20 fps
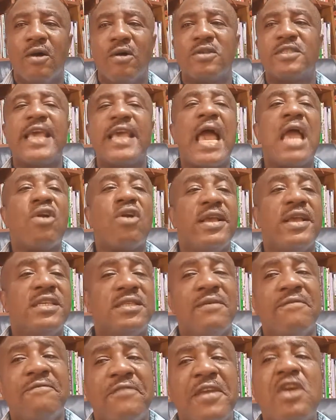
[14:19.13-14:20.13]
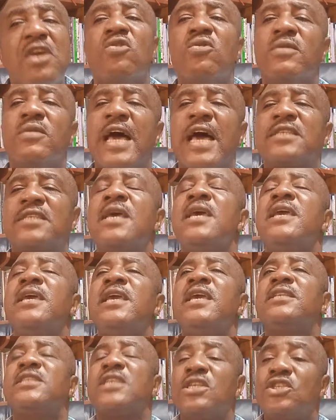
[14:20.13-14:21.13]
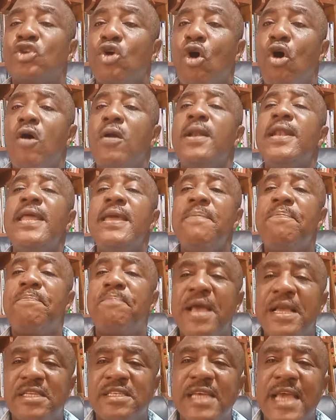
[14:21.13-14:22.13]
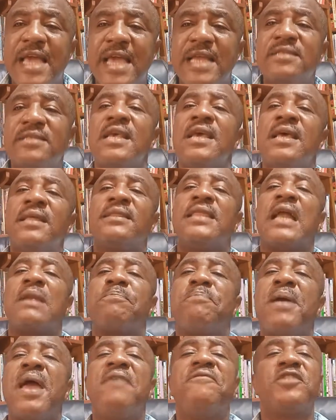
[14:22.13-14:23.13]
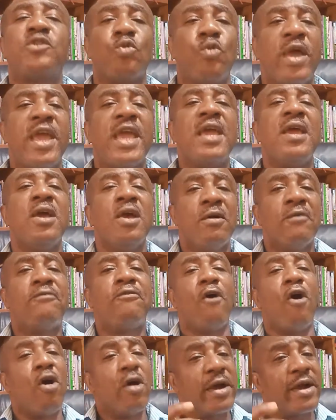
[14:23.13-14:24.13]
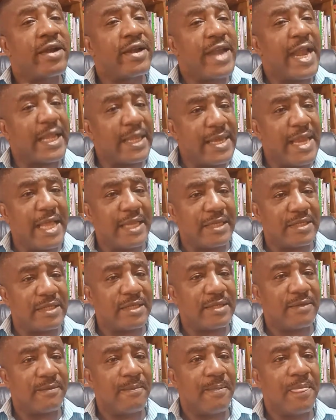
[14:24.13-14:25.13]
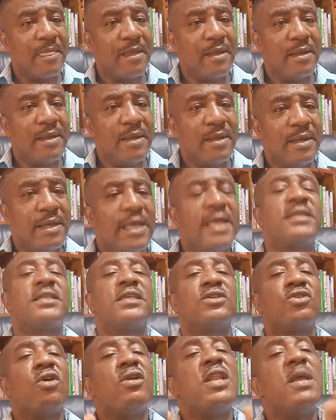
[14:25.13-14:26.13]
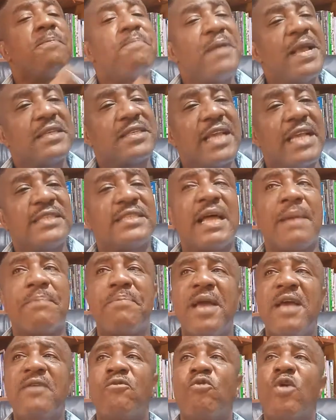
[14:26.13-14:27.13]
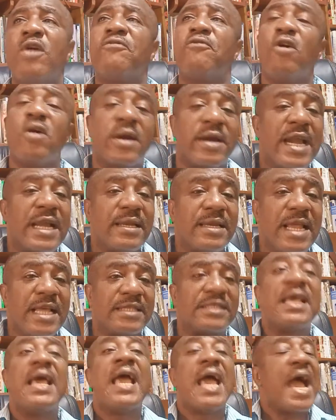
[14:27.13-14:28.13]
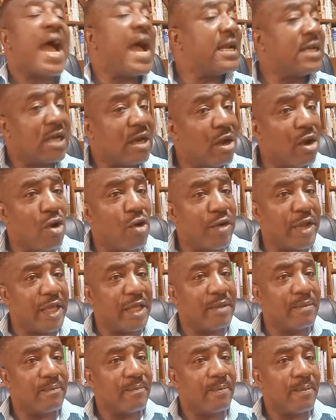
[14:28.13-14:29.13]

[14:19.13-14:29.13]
Oseayo is the view that it is only patience that paves way for greatness. It is only patience that paves way for greatness and glory.